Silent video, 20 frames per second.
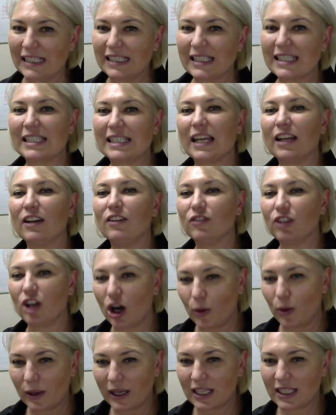instead of
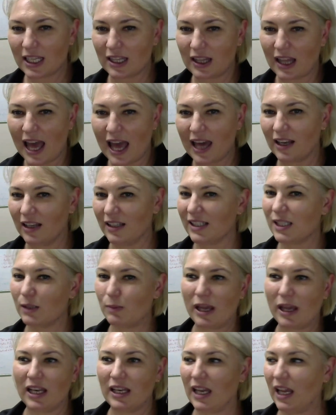going to that and
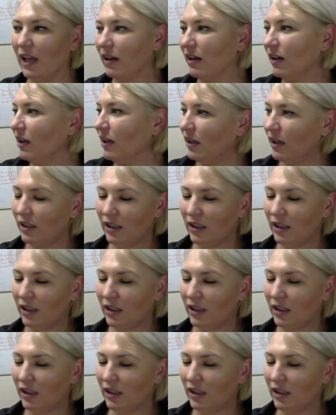spending,